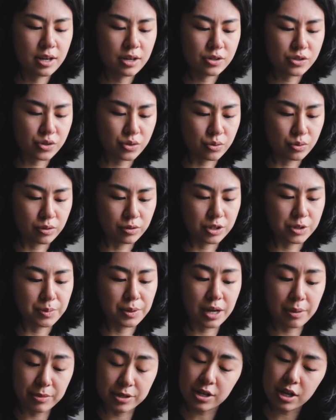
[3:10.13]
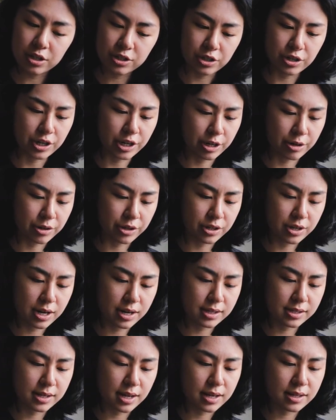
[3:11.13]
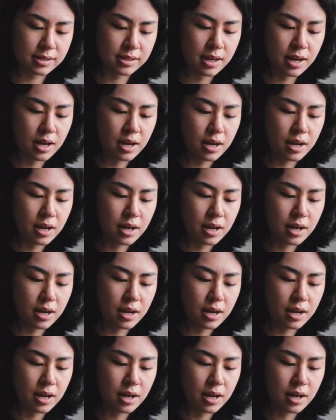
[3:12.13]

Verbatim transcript: school to become a doctor here in the United States.